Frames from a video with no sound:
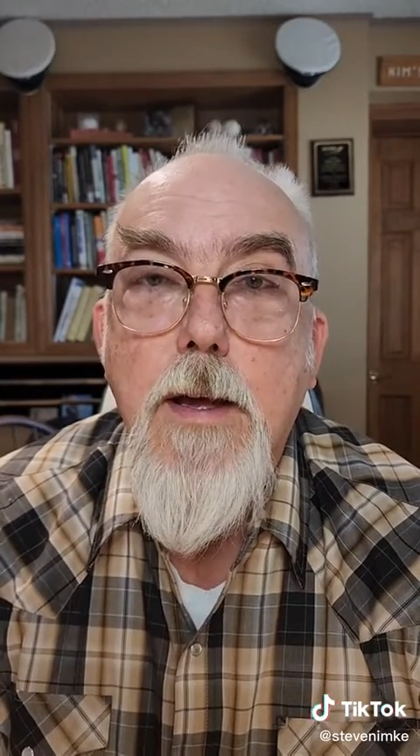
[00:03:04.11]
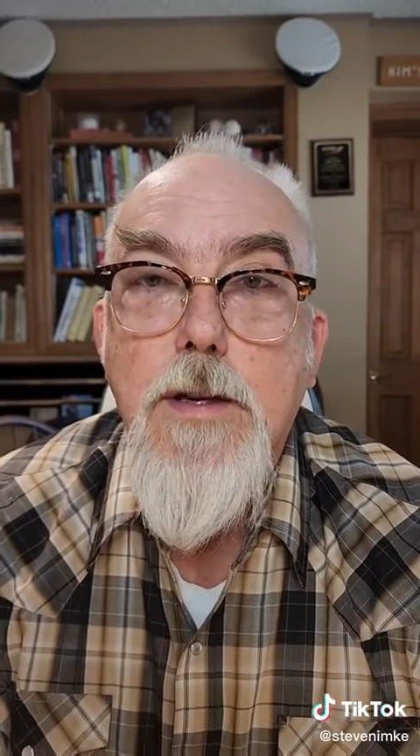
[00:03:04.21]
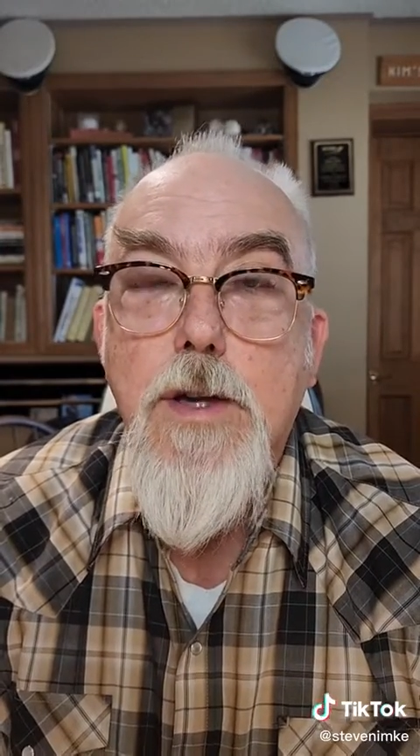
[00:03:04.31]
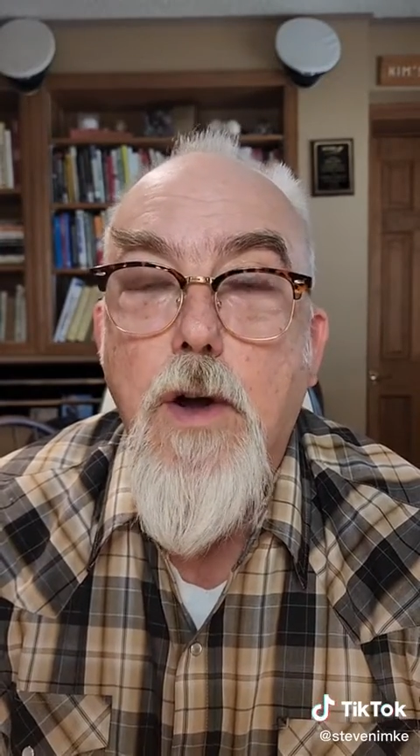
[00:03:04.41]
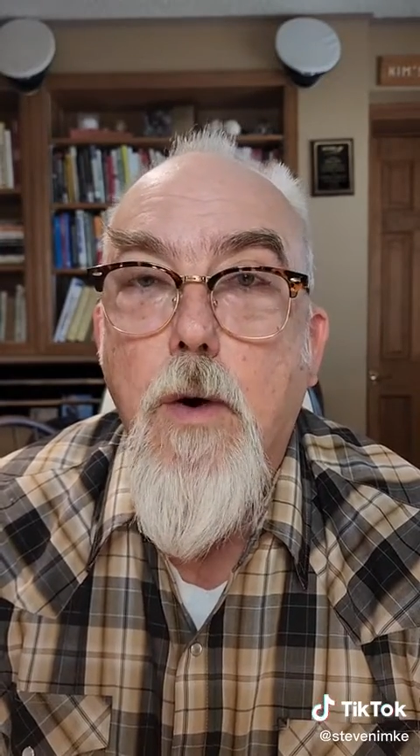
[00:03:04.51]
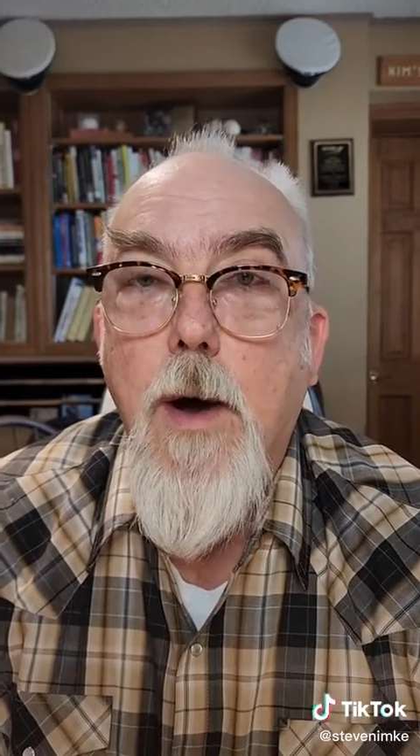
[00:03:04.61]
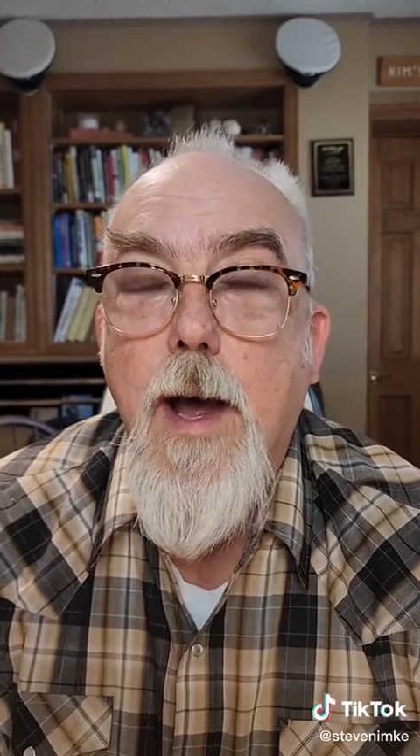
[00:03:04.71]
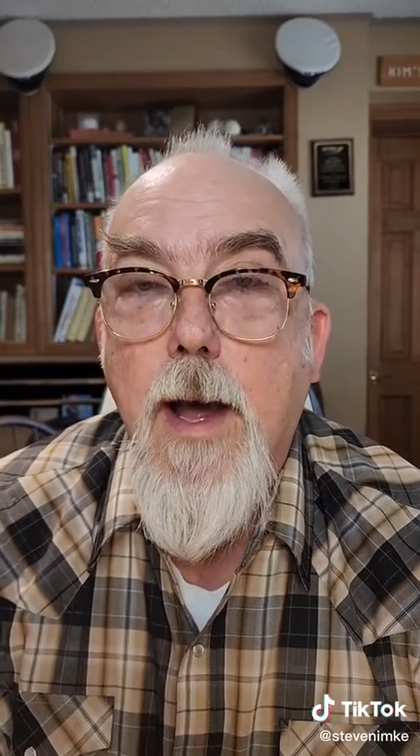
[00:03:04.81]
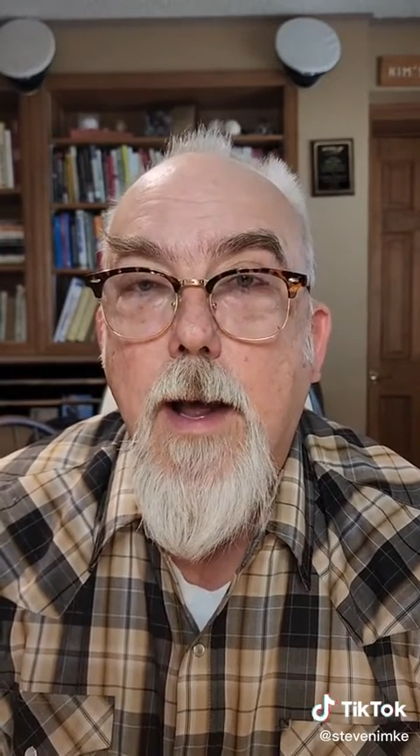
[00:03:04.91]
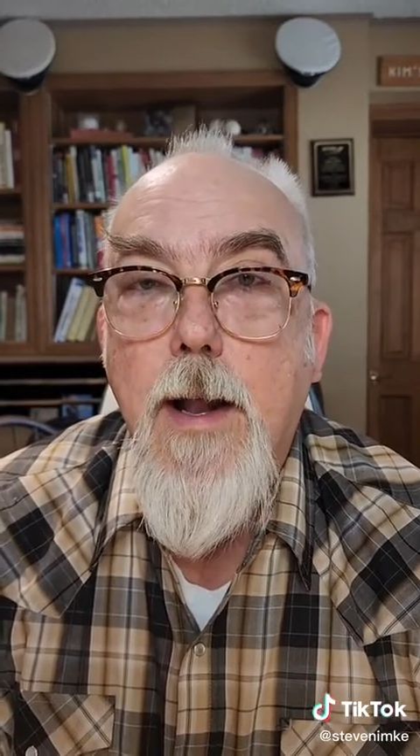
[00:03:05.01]
to go
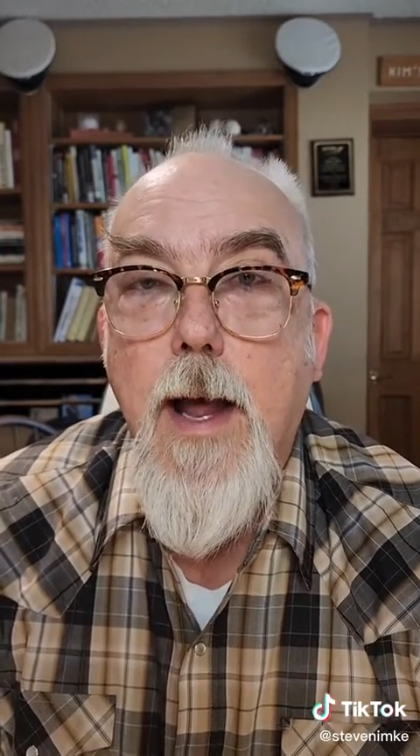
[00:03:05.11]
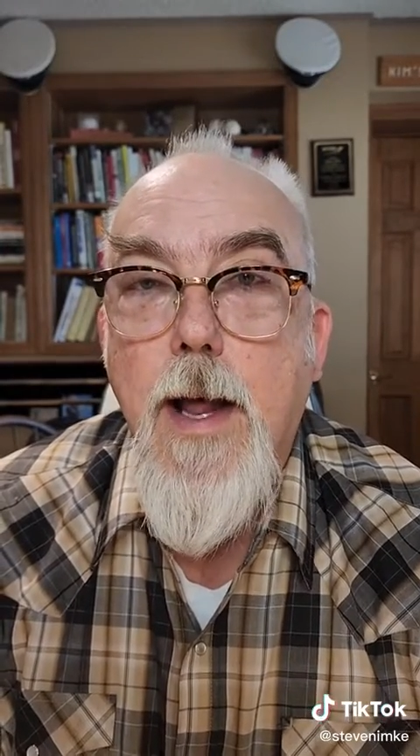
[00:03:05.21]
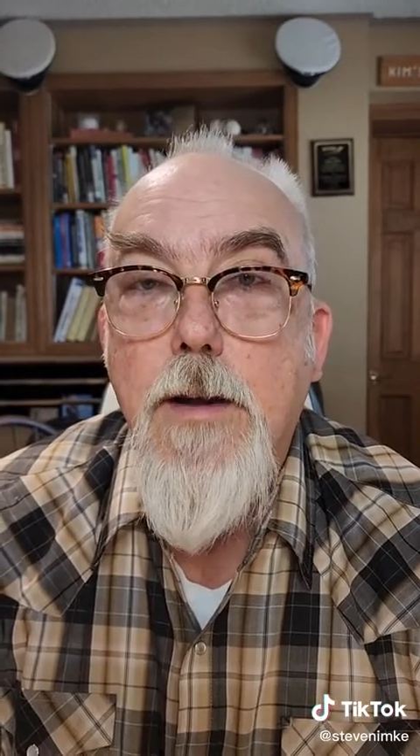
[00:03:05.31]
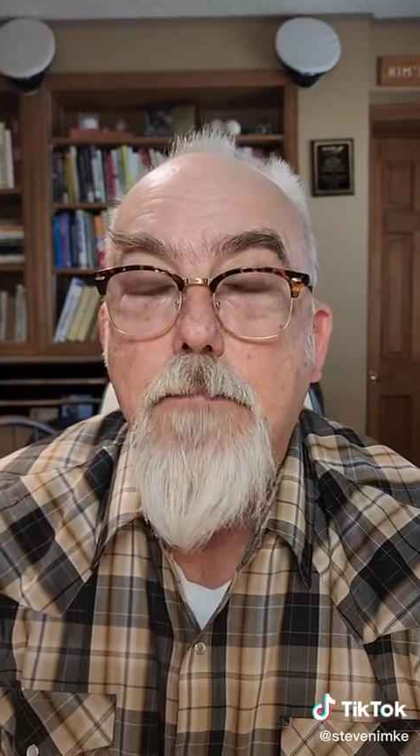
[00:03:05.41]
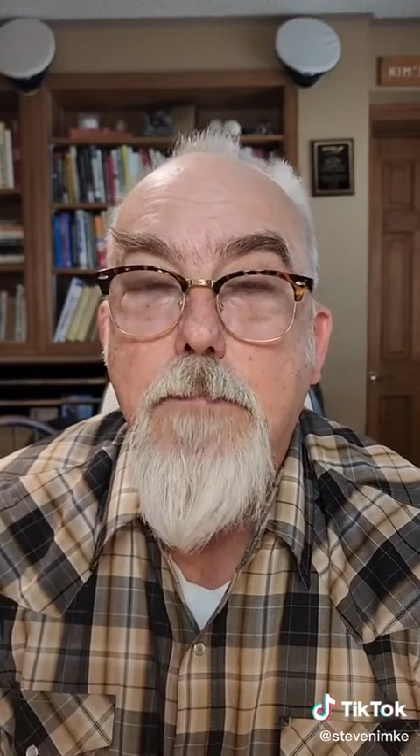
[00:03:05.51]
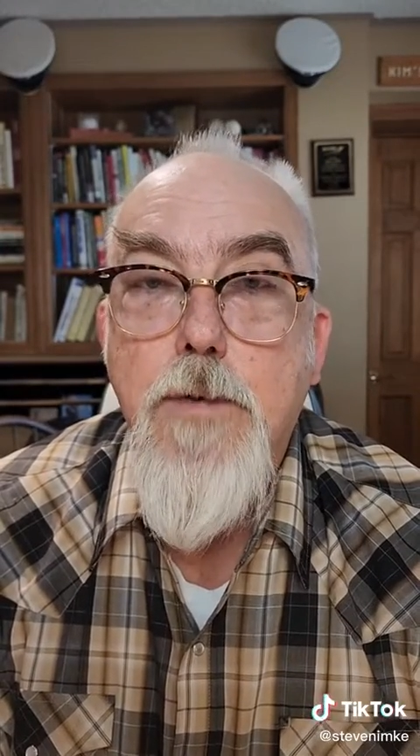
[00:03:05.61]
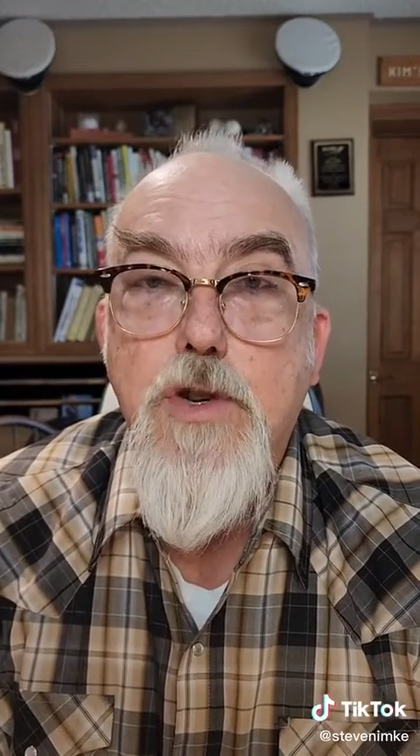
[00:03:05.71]
ahead and